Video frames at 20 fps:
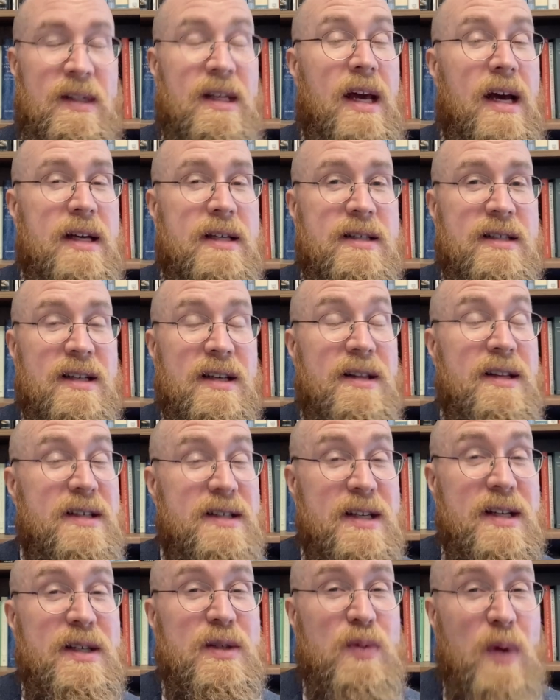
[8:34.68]
Yes,
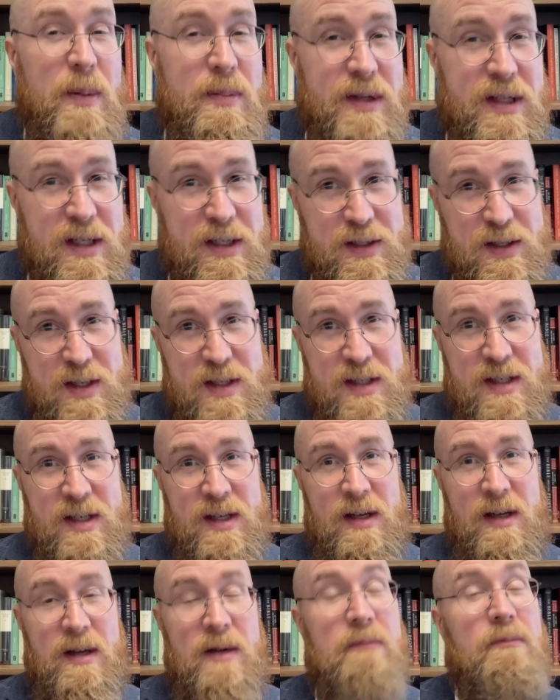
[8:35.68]
this is repetitious,
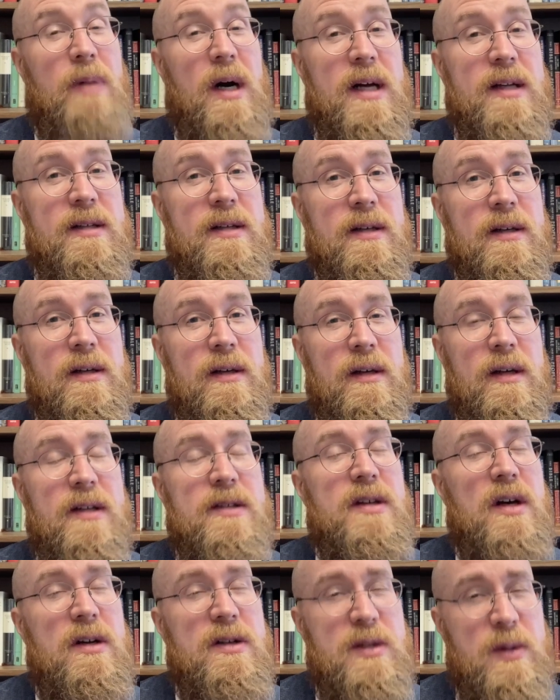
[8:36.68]
but it's
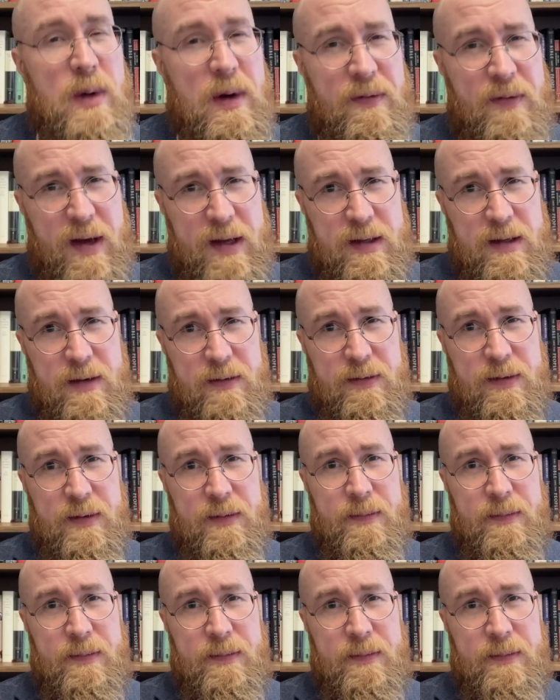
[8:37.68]
also effective.